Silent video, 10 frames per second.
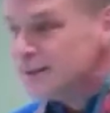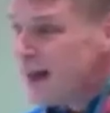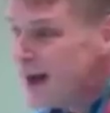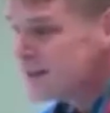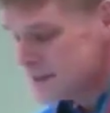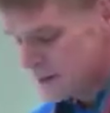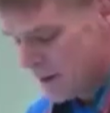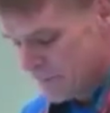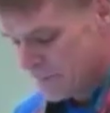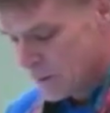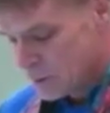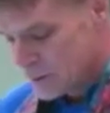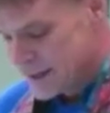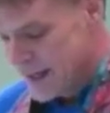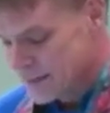Lots of
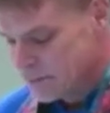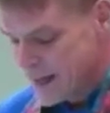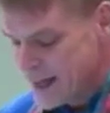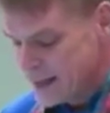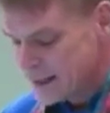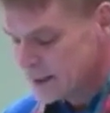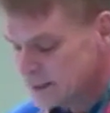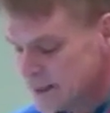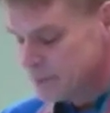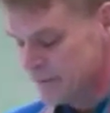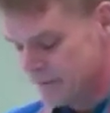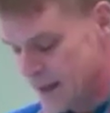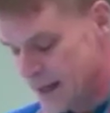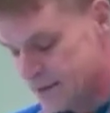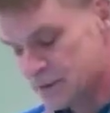folks had made a leap of
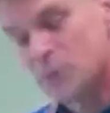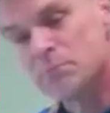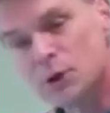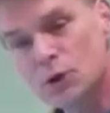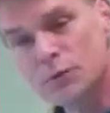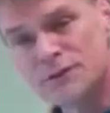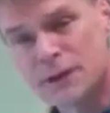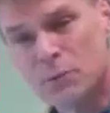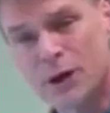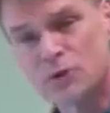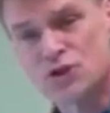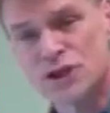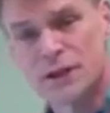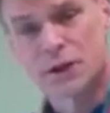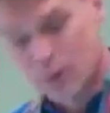faith to move somewhere
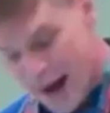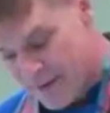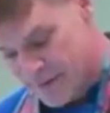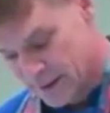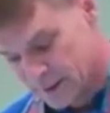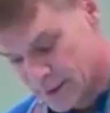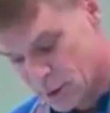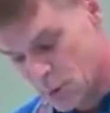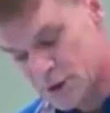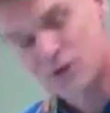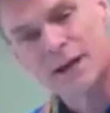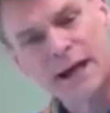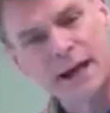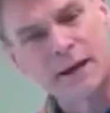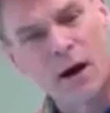geographically to which
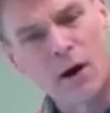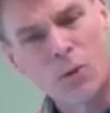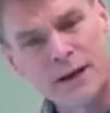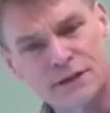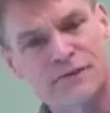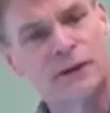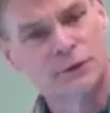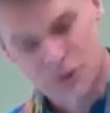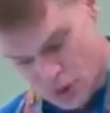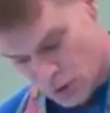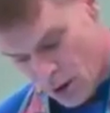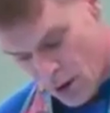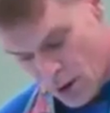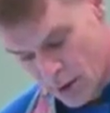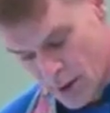they had always felt a
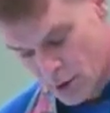strong